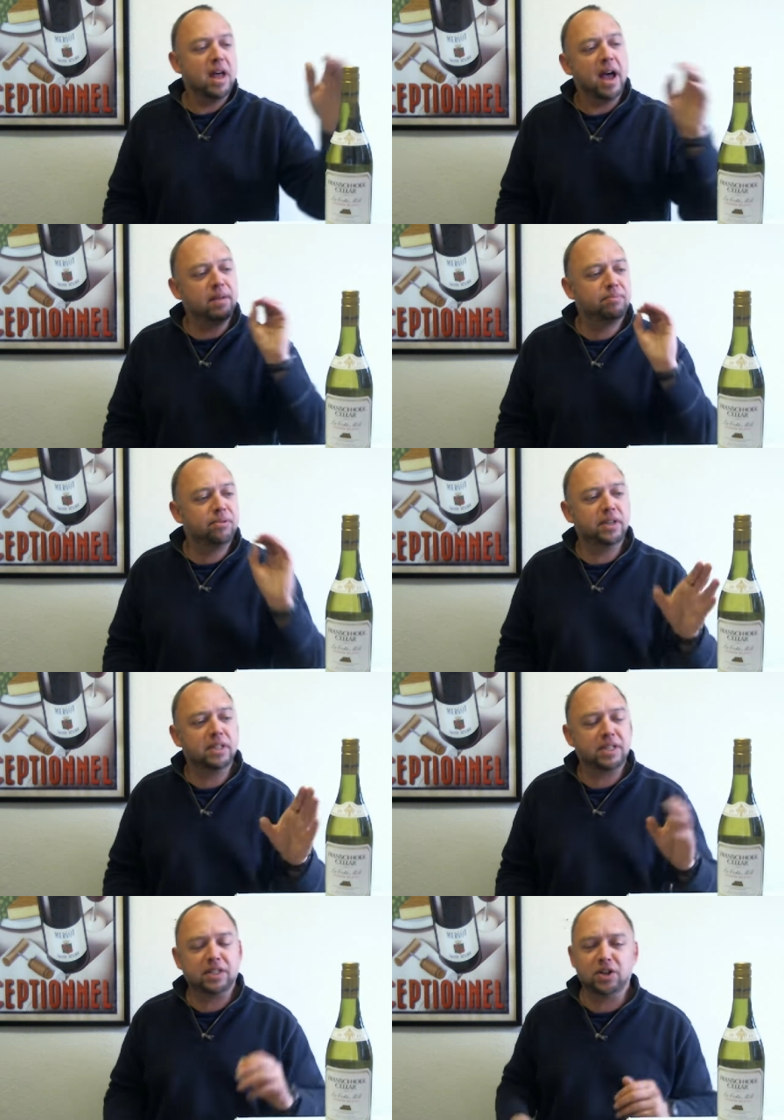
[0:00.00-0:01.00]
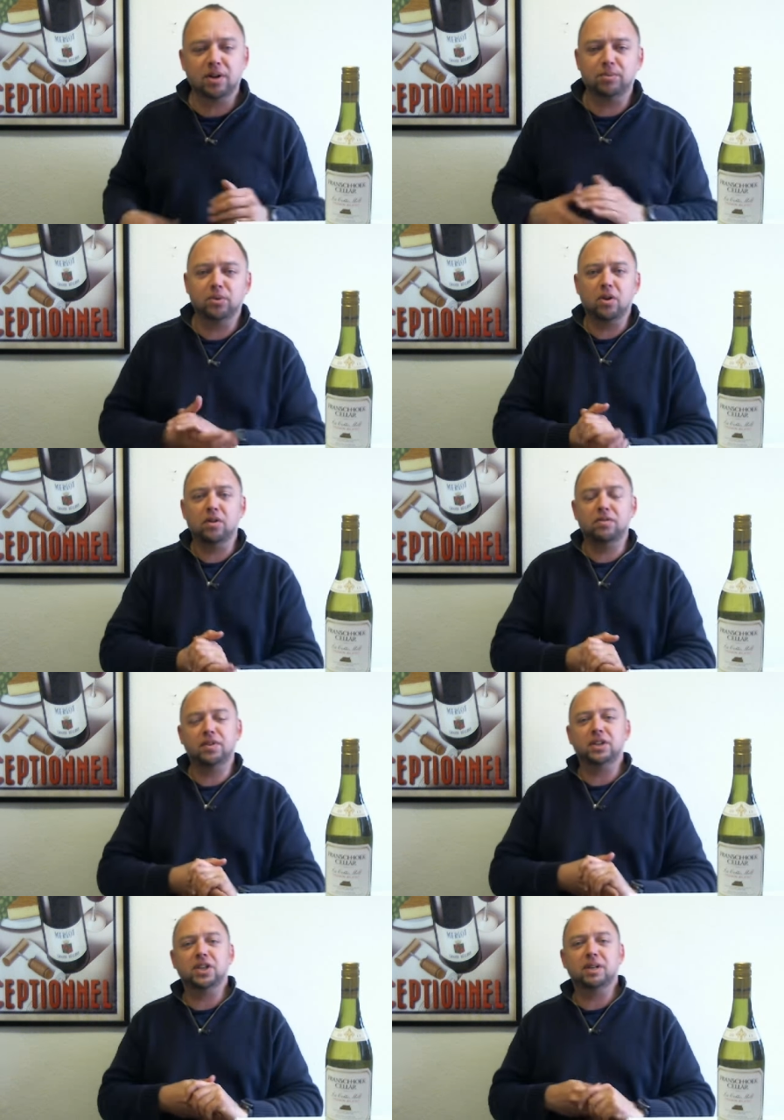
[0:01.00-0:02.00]
a brilliant example of
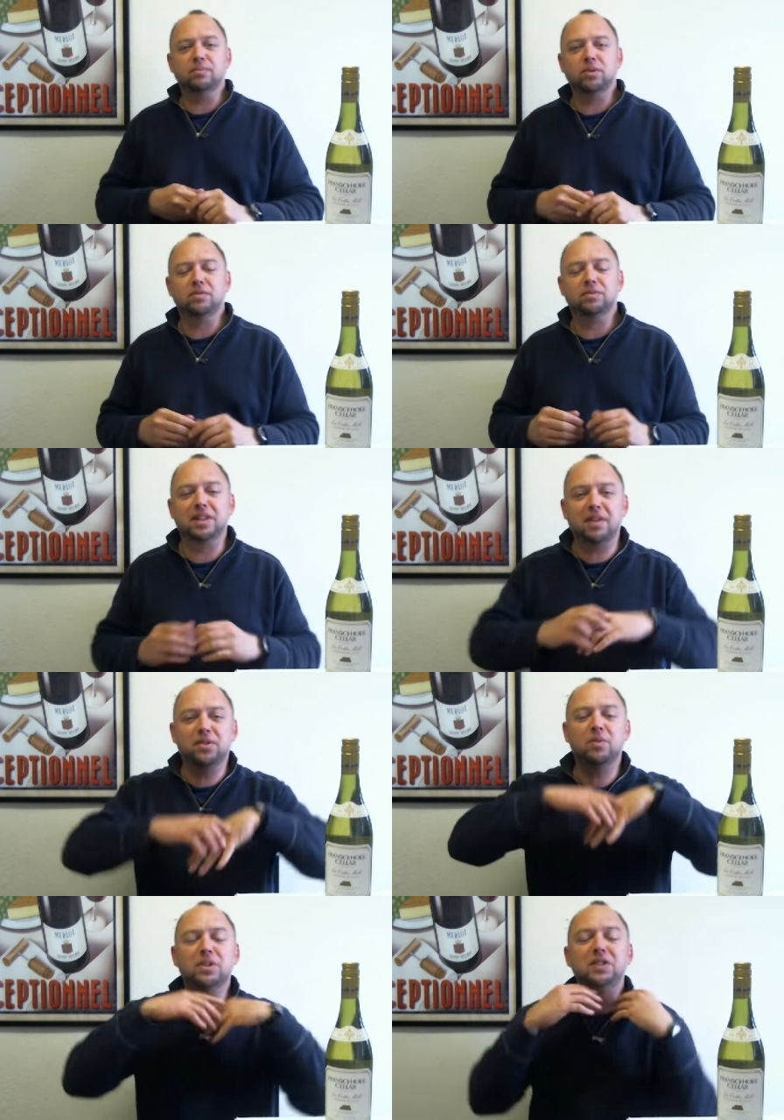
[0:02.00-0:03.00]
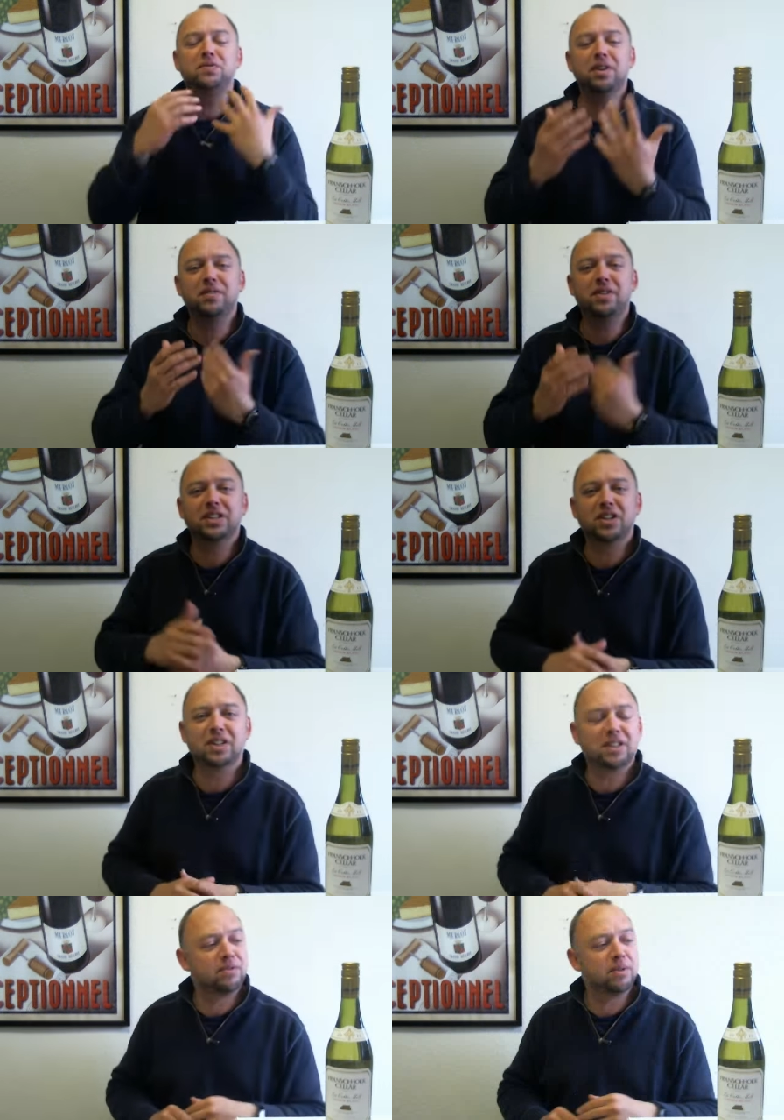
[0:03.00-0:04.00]
a Chenin Blanc from South Africa, which is very, very
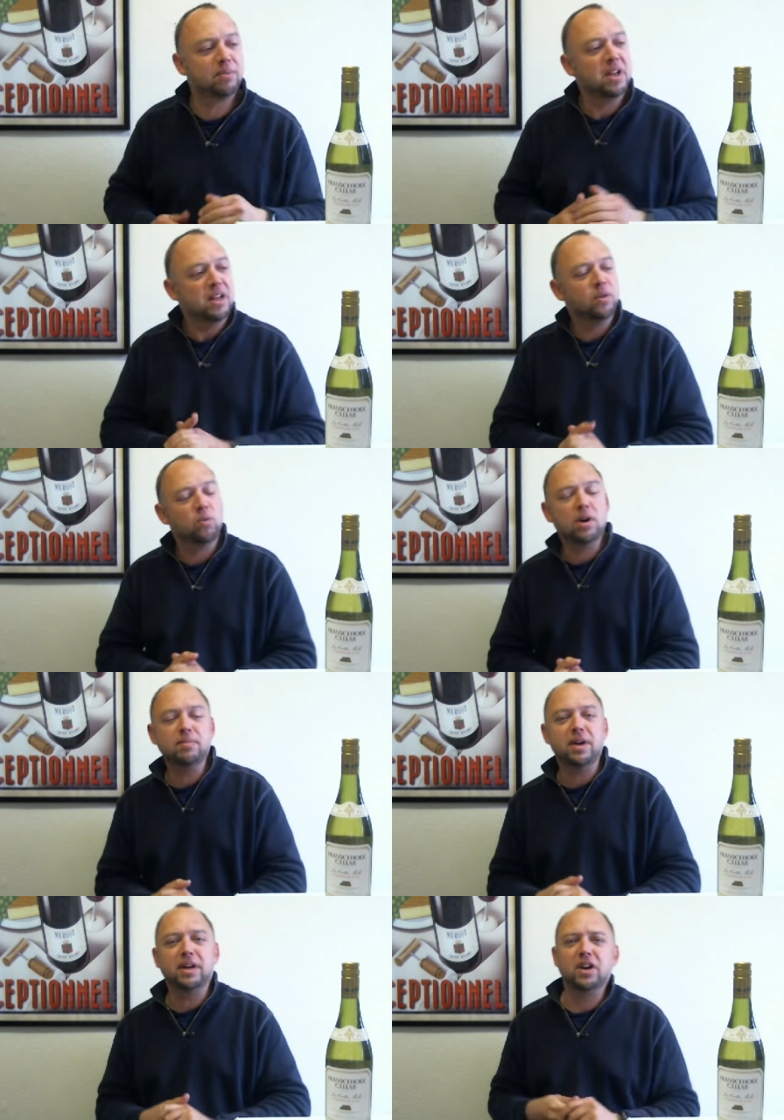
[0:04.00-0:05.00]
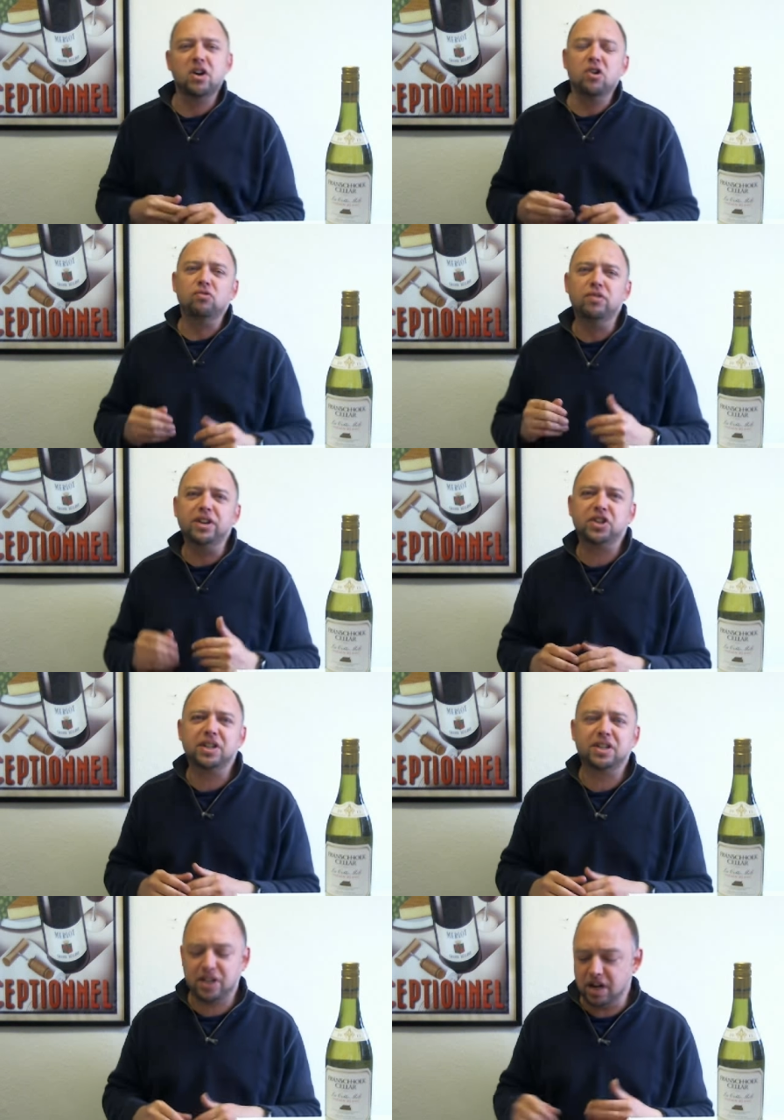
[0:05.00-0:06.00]
exciting from the winemaker
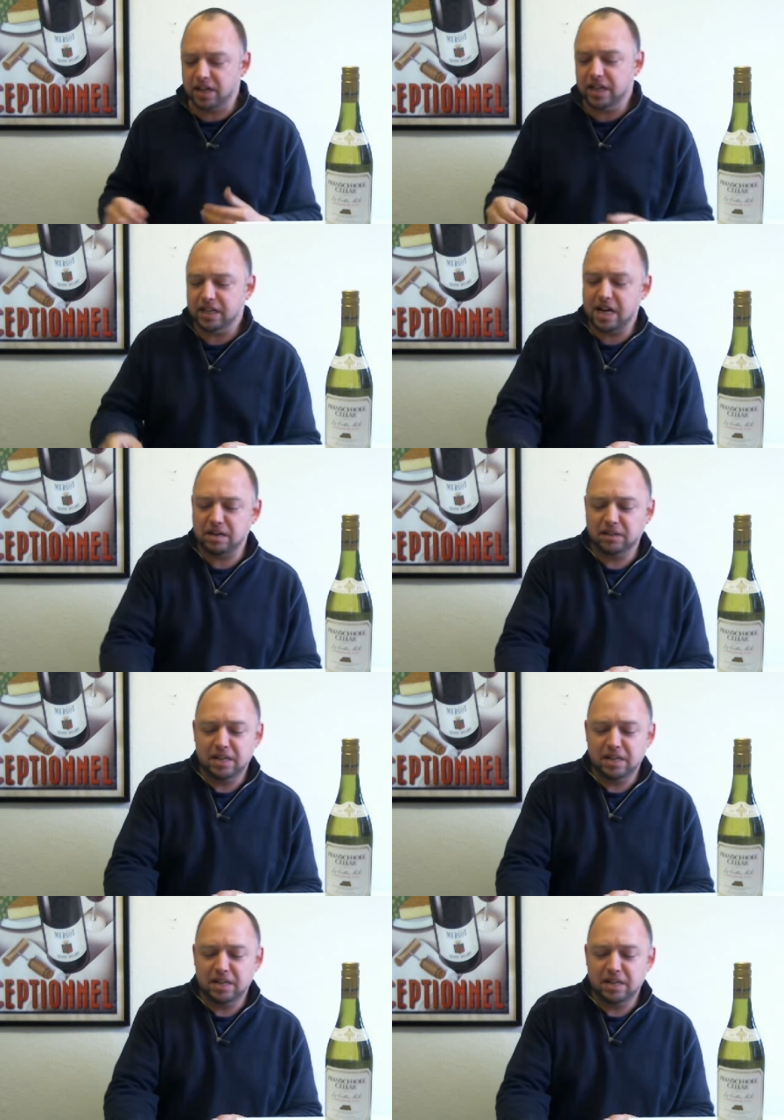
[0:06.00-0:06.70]
Richard Duckitt. Now,